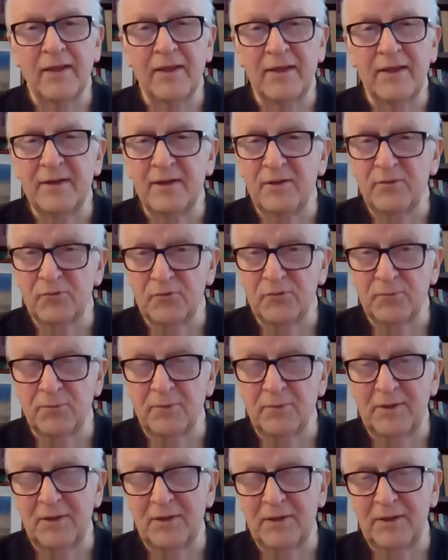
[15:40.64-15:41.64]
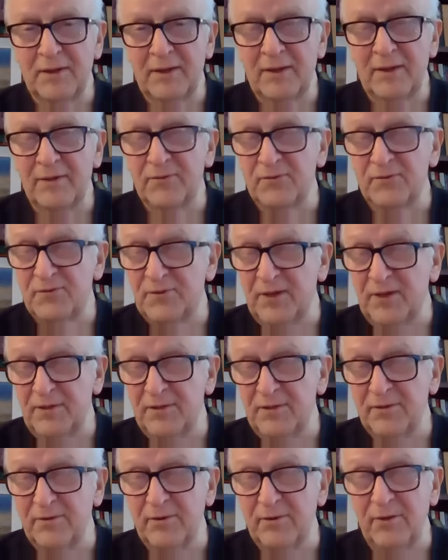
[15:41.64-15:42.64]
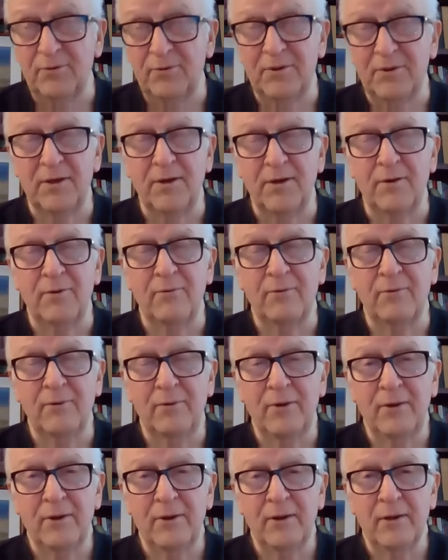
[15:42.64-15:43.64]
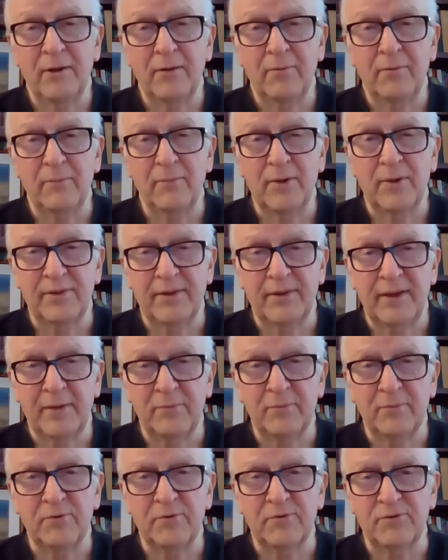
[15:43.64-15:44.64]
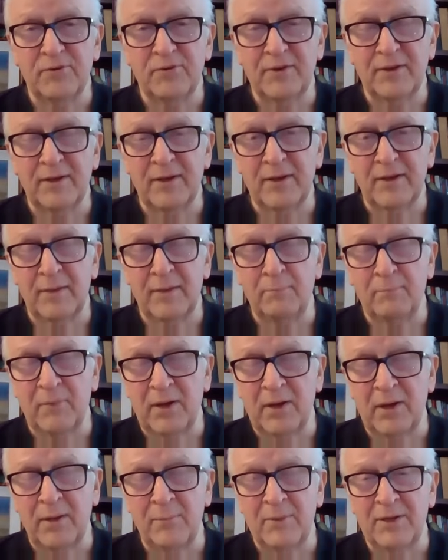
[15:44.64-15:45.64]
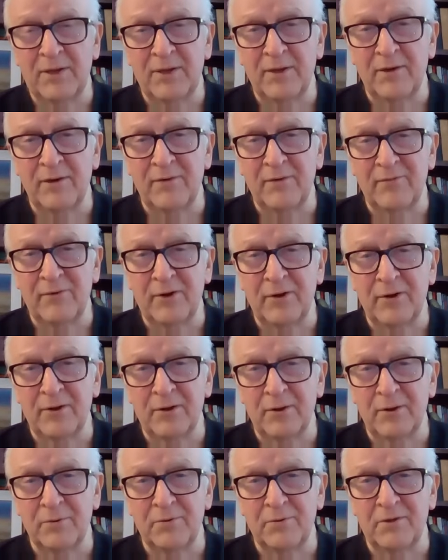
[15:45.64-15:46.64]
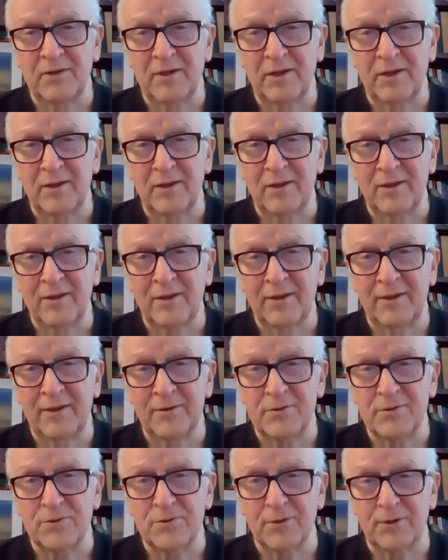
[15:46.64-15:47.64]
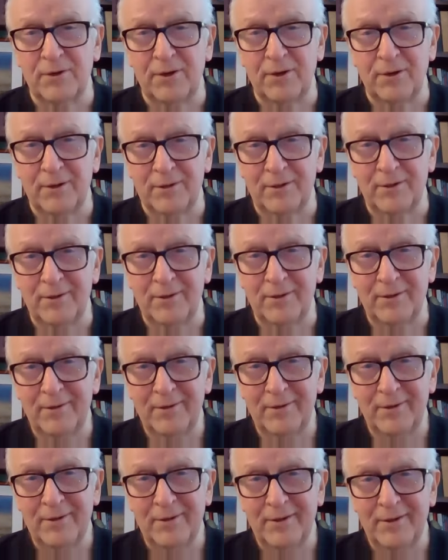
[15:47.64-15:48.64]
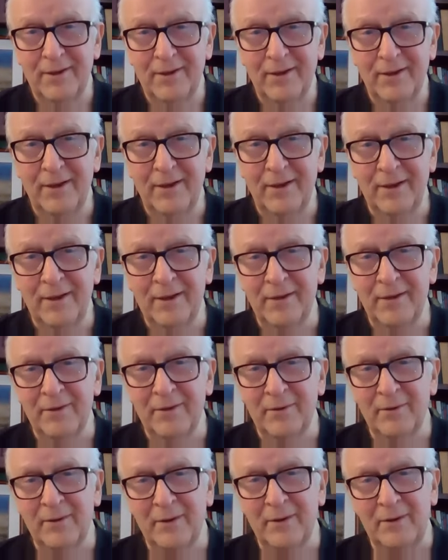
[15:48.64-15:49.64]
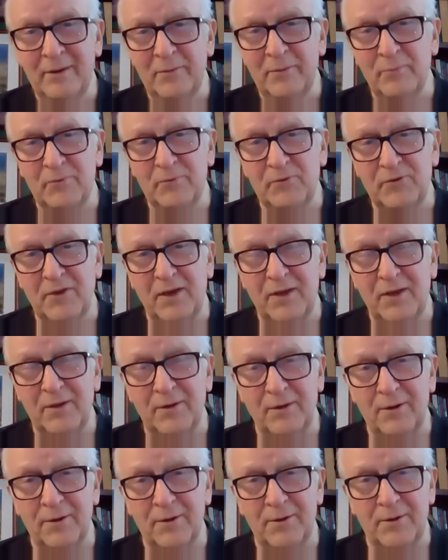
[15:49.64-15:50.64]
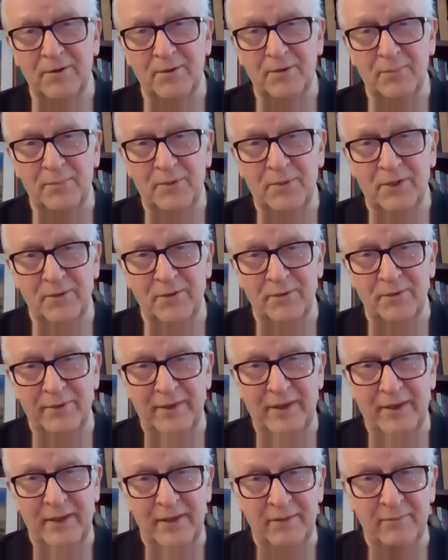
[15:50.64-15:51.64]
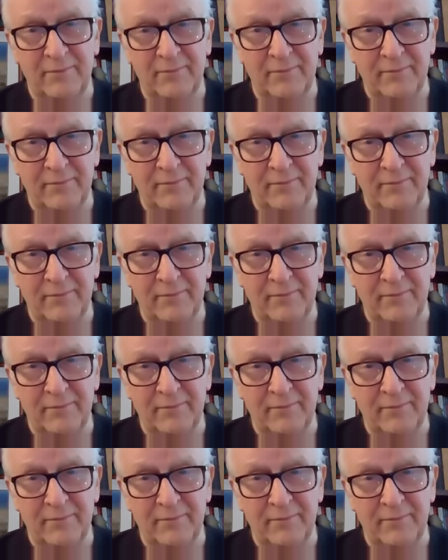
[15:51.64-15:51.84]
it is really, it's set in Tokyo, but that was the bombing of our hotel in Jakarta. And it was not hard to build that